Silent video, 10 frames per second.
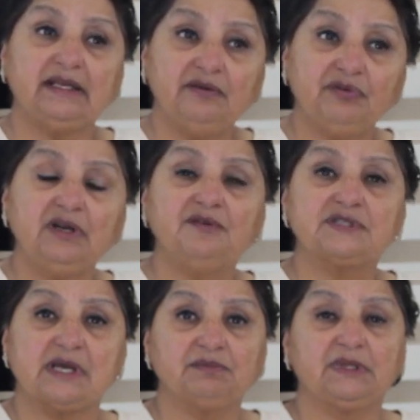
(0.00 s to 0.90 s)
even if
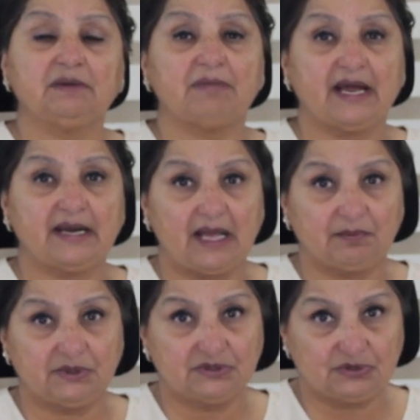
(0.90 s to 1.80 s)
something bad
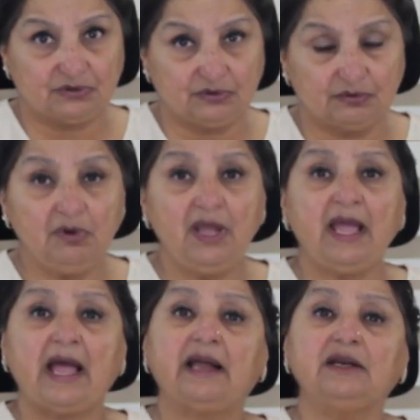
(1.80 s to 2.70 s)
happens to you
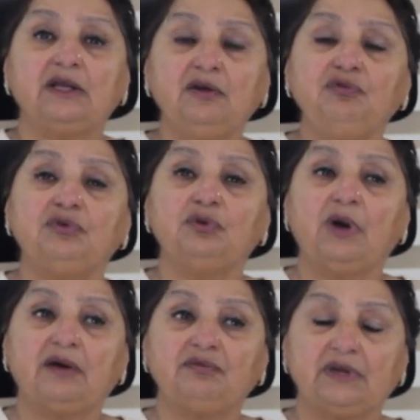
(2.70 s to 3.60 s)
and if you
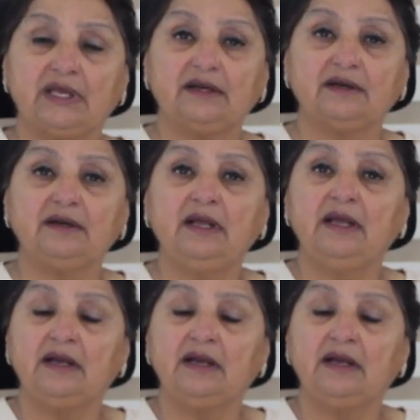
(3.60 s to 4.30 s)
have taken